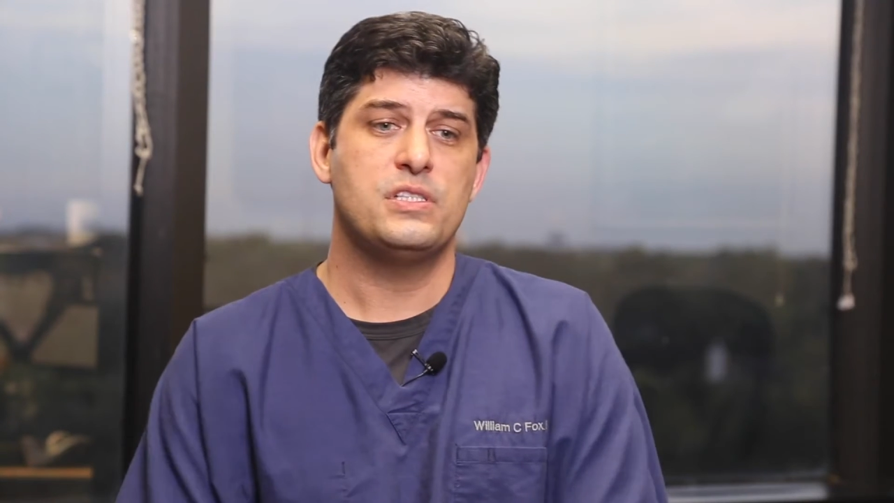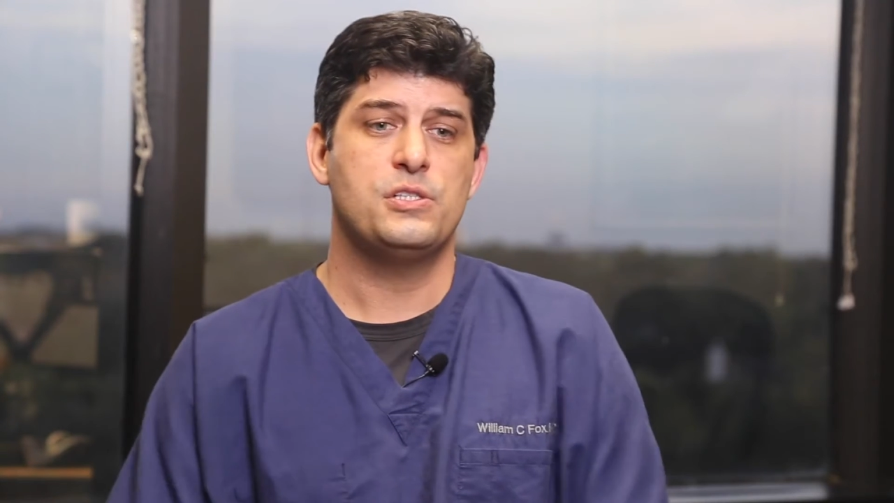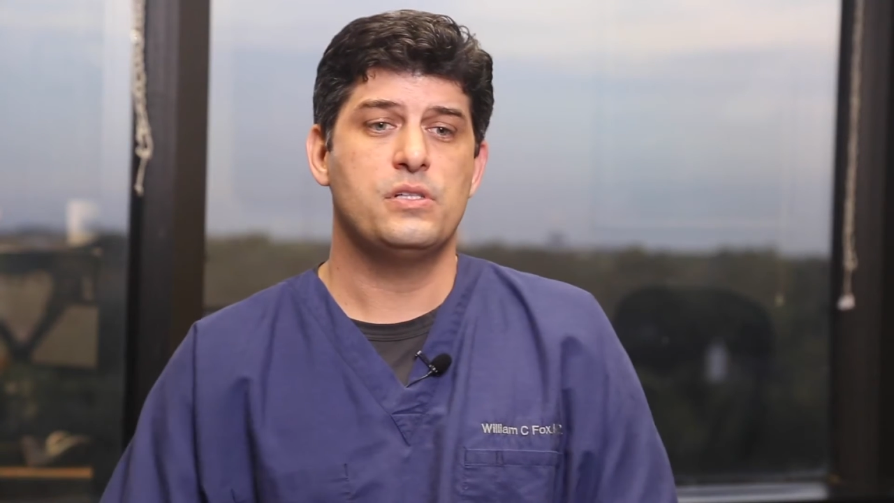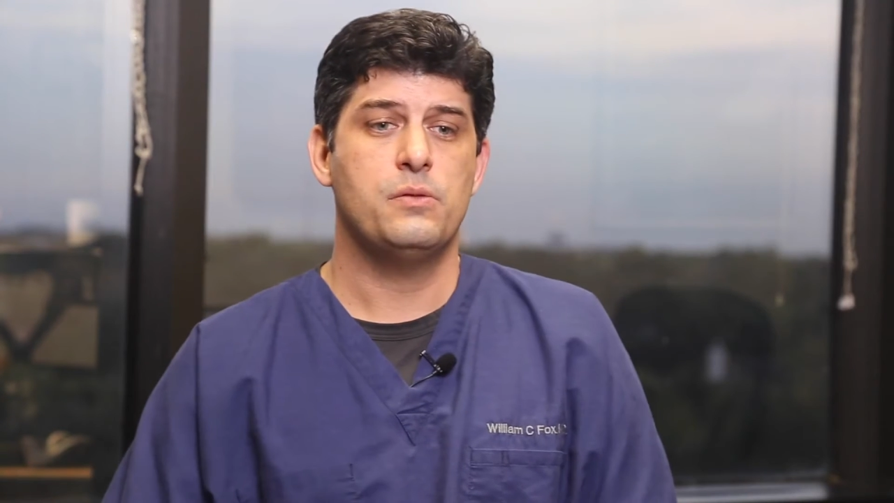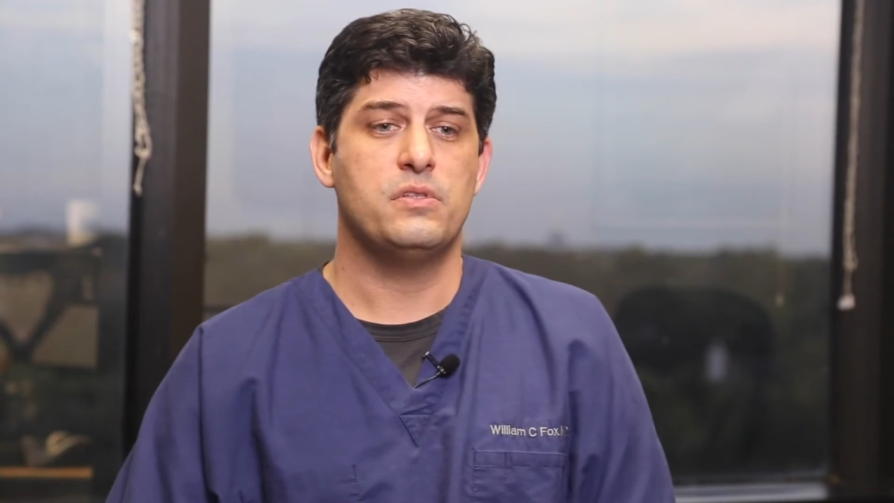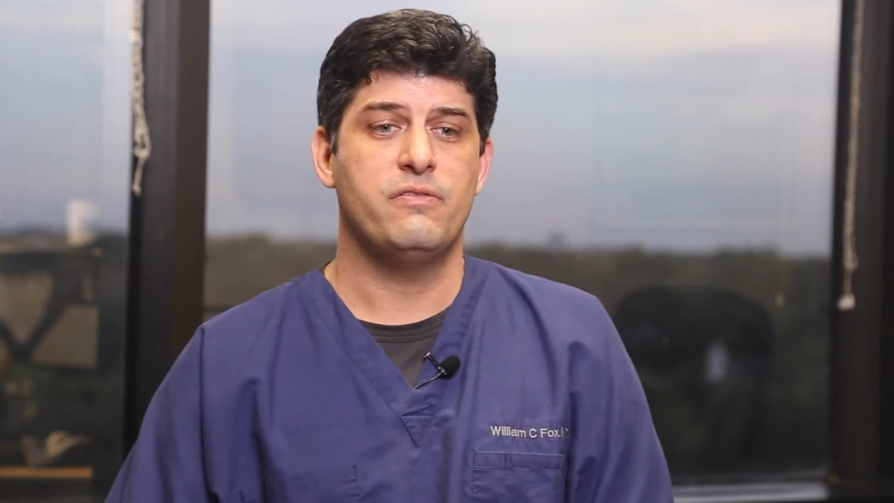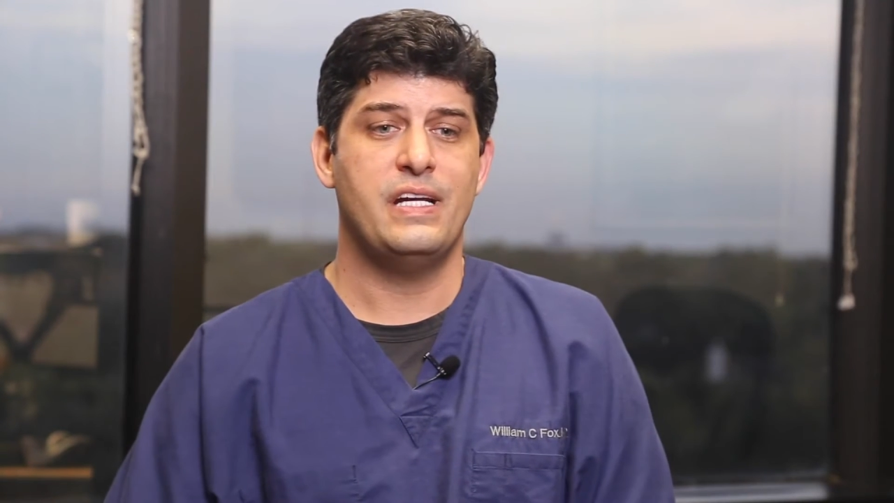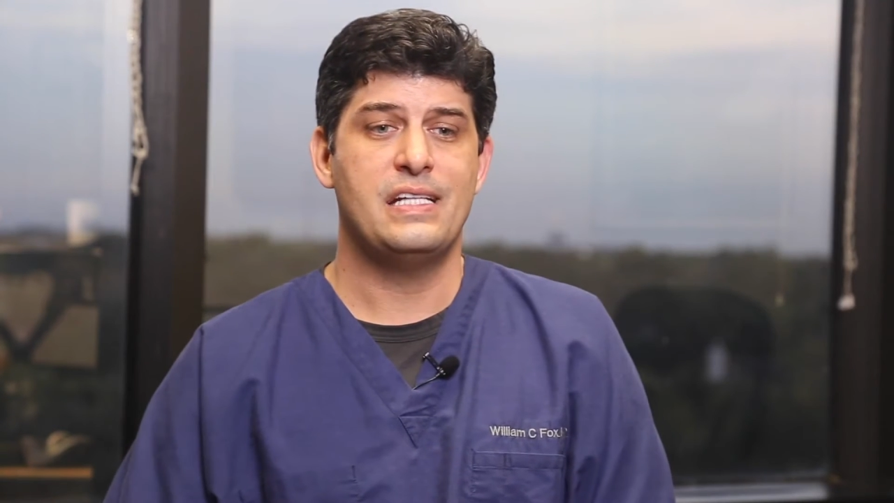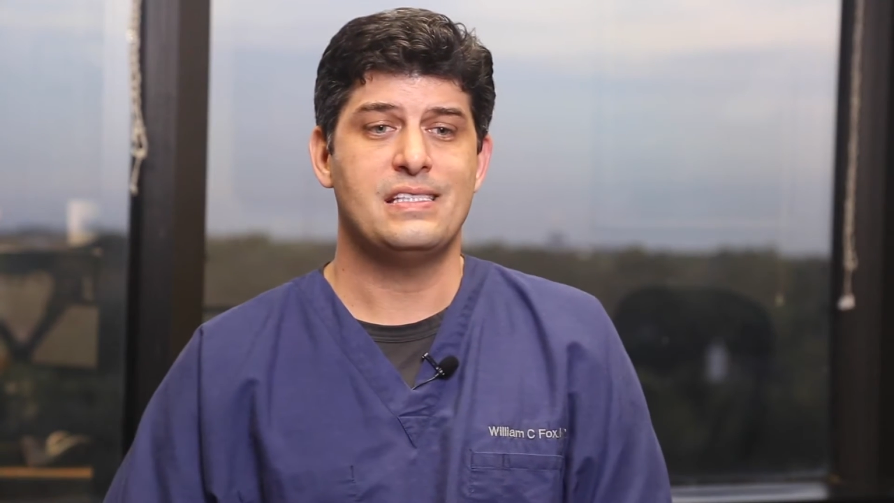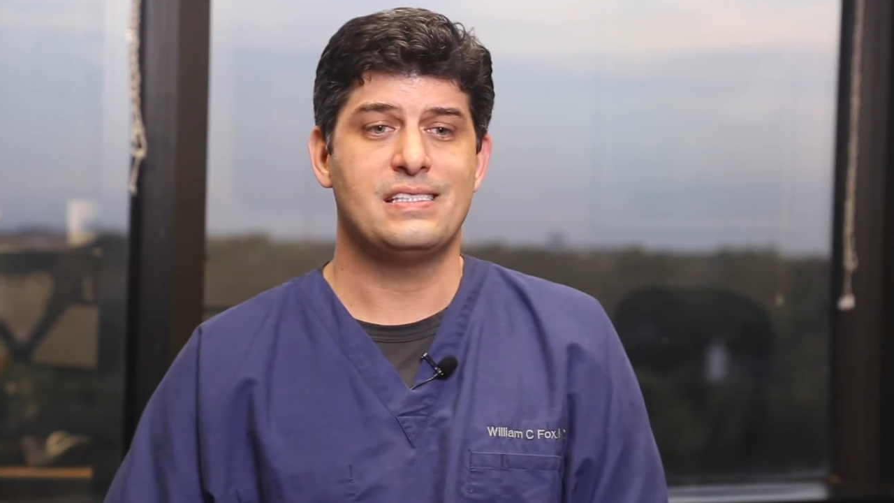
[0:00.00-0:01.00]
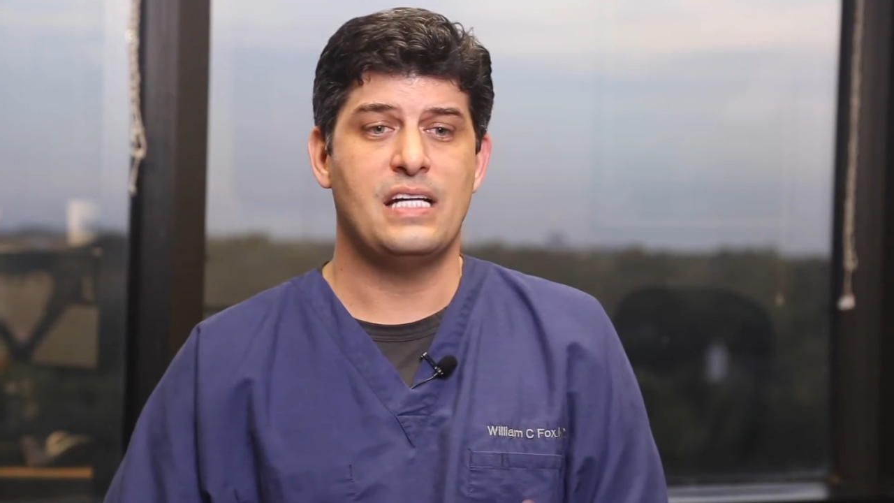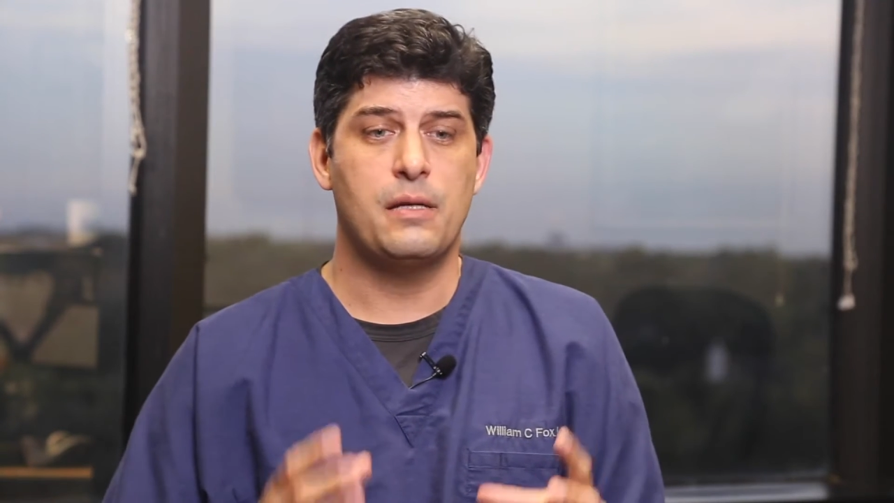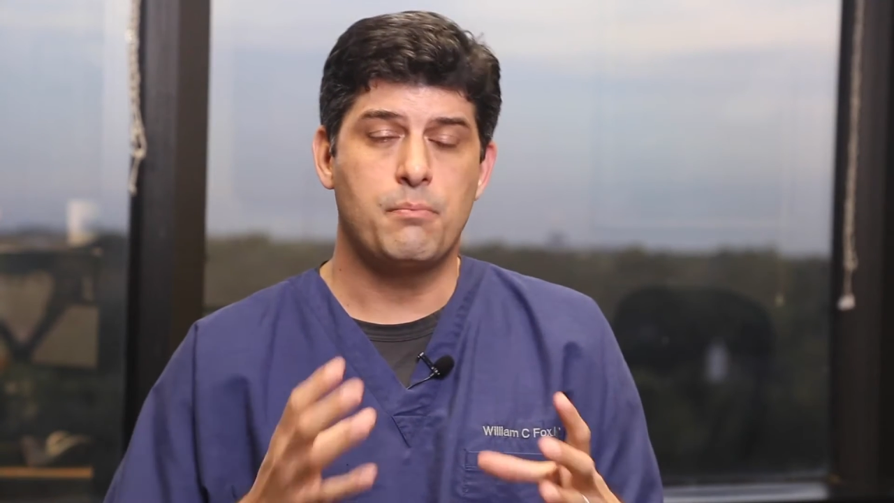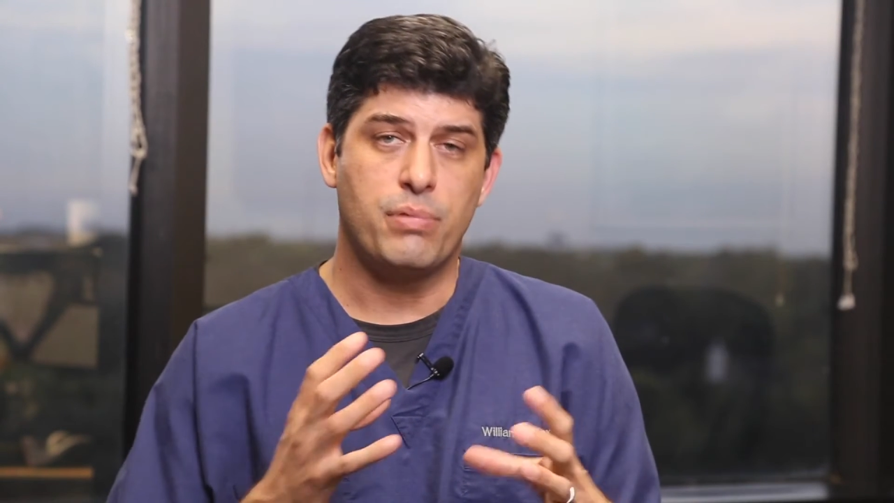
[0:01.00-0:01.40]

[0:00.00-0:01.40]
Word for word: that you get with the veins is not